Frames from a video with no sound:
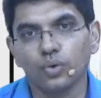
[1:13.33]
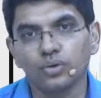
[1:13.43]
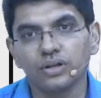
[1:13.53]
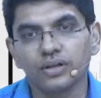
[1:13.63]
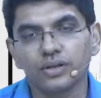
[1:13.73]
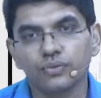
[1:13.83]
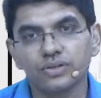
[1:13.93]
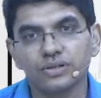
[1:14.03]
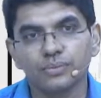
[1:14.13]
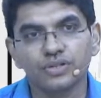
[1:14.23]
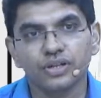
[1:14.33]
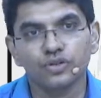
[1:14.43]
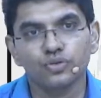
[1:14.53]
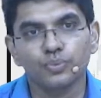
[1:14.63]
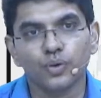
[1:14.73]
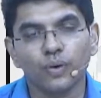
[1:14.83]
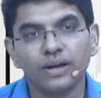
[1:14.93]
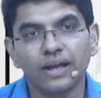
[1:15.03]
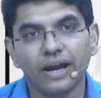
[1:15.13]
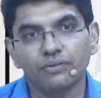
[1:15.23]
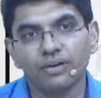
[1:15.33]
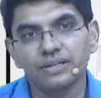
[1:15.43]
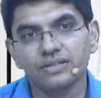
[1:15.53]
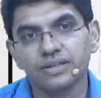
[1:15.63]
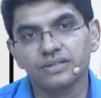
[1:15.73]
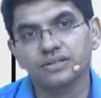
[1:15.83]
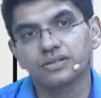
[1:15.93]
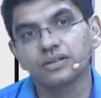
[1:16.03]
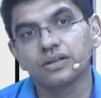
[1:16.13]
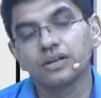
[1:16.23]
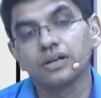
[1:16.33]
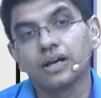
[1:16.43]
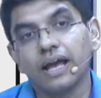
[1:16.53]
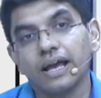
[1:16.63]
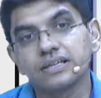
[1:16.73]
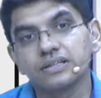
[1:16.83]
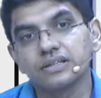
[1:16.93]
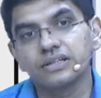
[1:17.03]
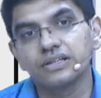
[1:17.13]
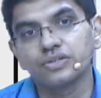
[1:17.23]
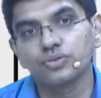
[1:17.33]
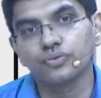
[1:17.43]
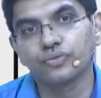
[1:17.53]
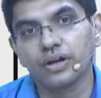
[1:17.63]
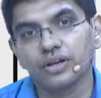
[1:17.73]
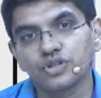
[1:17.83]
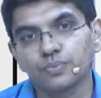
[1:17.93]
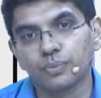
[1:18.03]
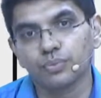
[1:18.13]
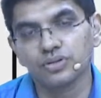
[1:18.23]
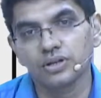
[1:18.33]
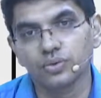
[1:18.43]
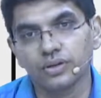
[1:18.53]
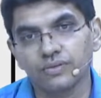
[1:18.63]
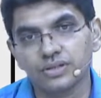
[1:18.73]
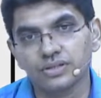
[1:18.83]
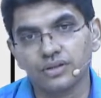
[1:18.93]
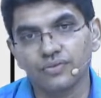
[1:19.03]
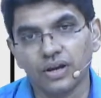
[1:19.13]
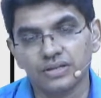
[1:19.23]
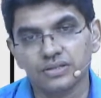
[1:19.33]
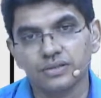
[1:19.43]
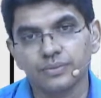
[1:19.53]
owner requests Abhishek to provide advice as it needs to furnish proposal to investor fast.